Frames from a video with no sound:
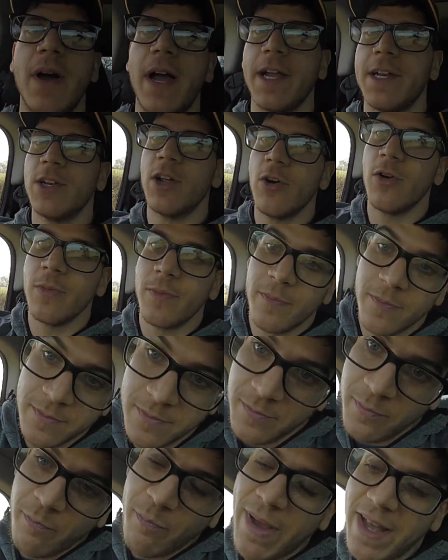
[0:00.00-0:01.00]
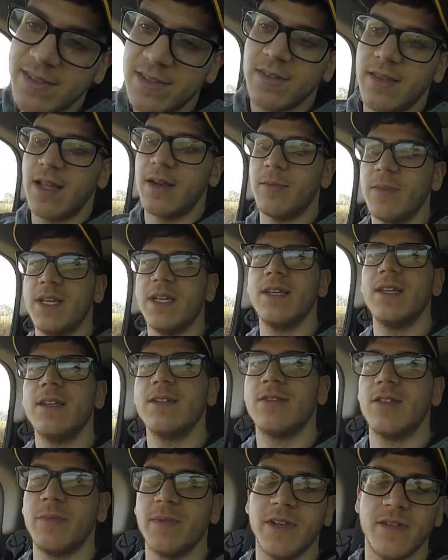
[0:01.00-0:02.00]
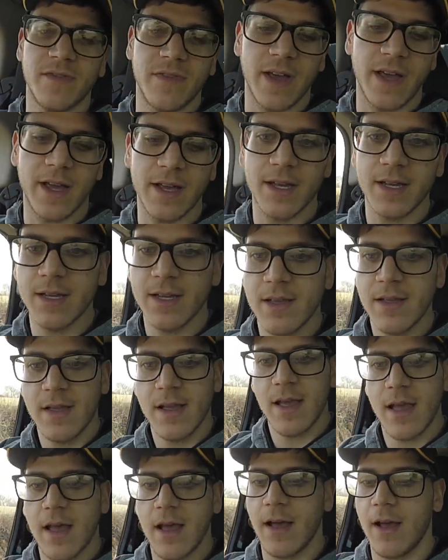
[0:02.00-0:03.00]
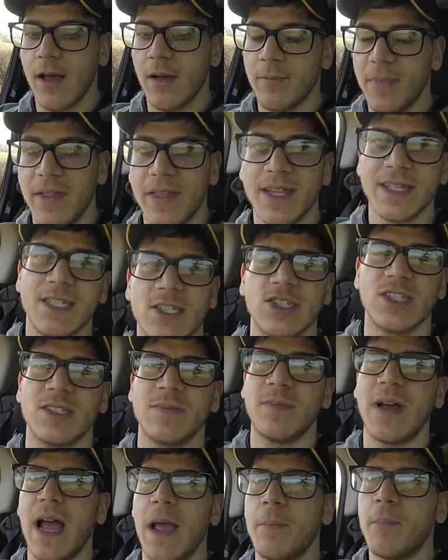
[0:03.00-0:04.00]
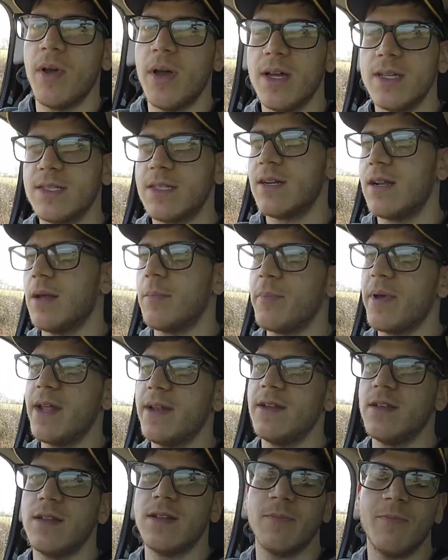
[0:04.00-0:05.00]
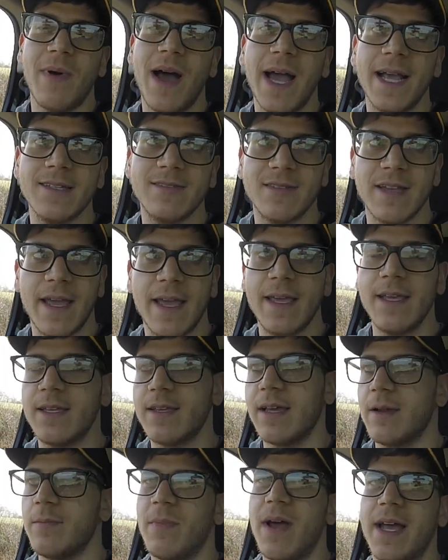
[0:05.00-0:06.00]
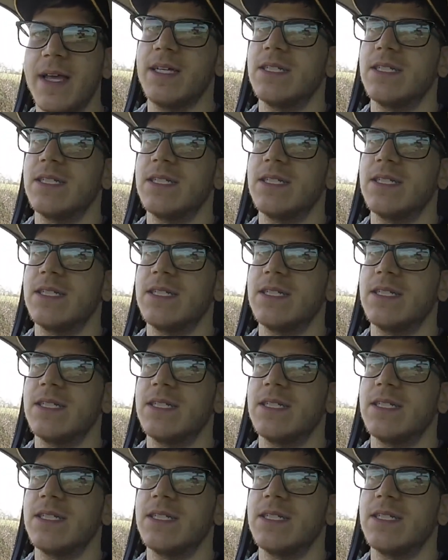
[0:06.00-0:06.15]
might know better than me, to be fair. But this is just my personal opinion, my take and my